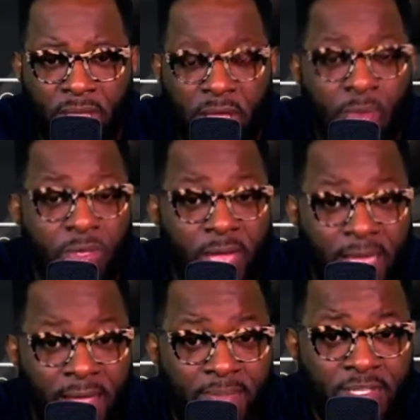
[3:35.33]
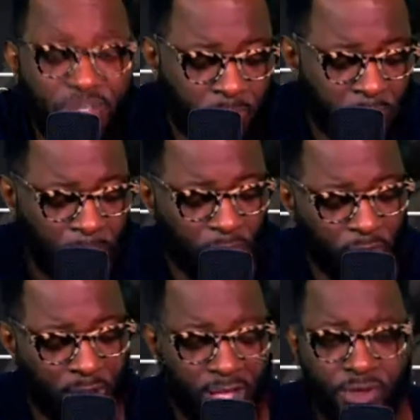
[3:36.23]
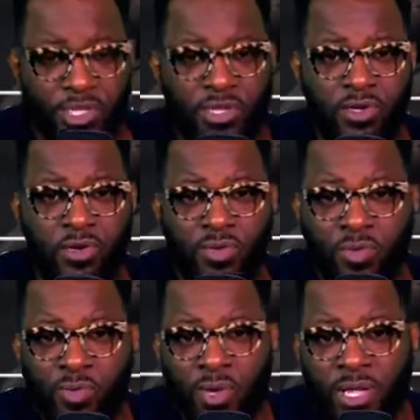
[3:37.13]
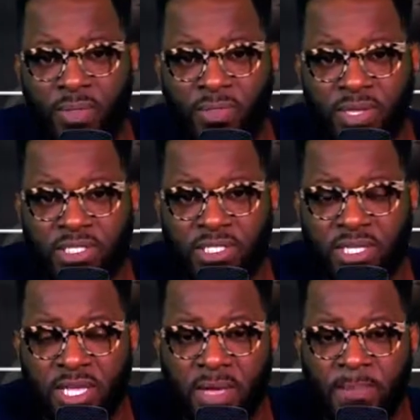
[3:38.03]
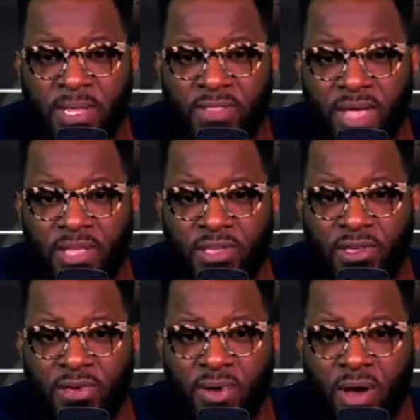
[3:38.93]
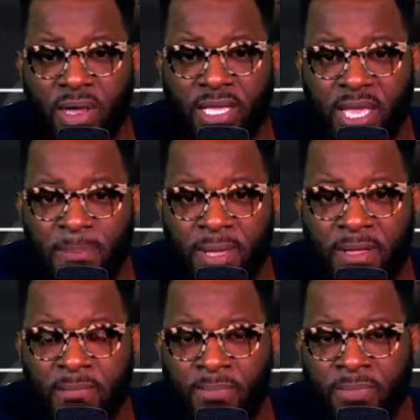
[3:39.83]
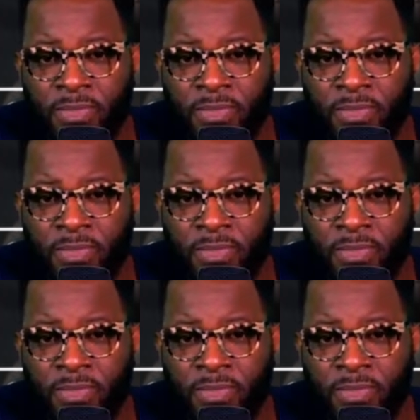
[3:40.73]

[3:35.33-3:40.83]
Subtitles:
And when you have these people around you, when this is the company that you are keeping,